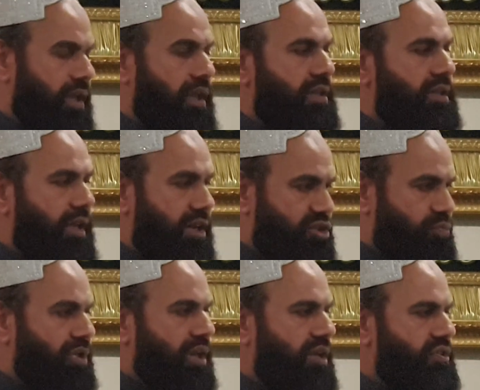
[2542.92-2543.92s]

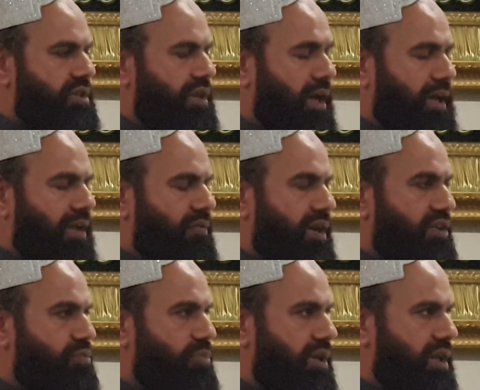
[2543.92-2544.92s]
I have an
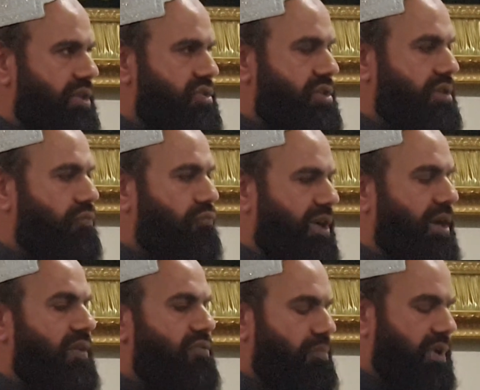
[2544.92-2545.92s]
experienced friend
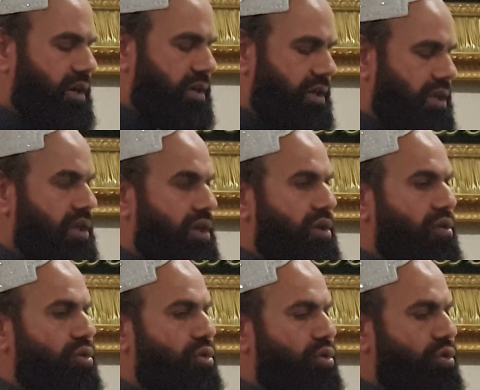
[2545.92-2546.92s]
of mine
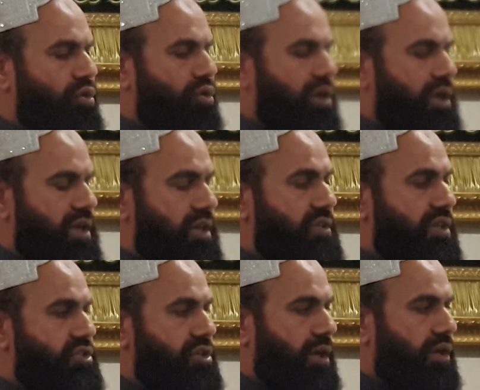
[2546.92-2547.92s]
who is in
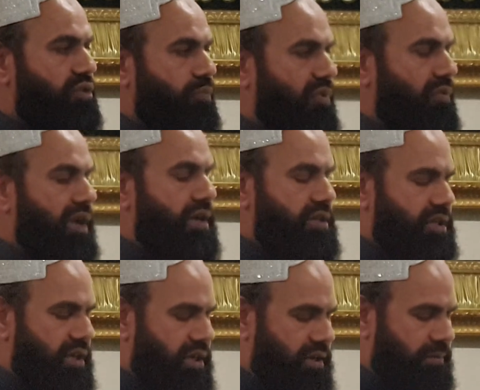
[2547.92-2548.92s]
charge to provide
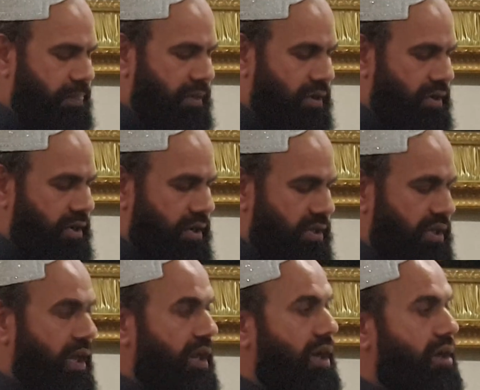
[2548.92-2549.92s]
the
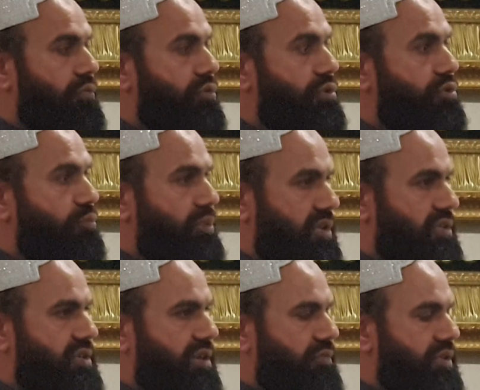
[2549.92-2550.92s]
halal food to prison
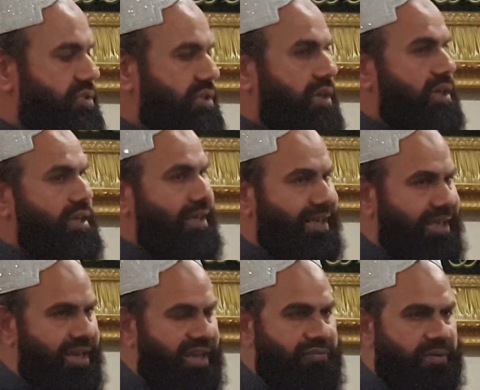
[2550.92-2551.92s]
service. He
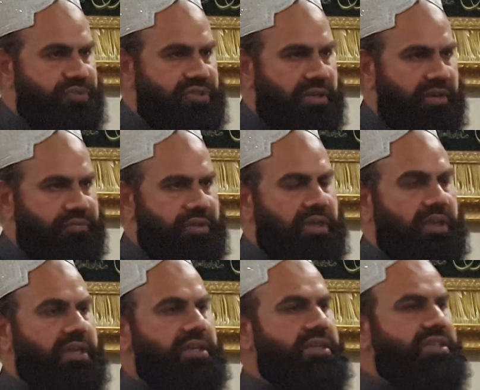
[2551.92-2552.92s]
have observed,
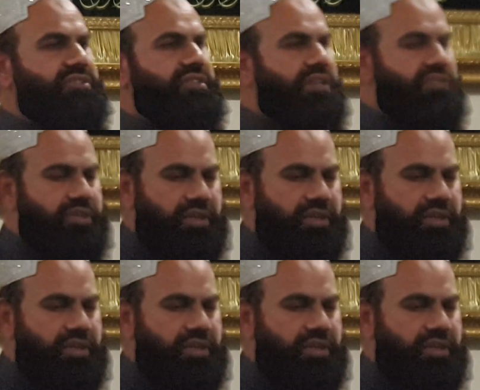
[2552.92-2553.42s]
he says,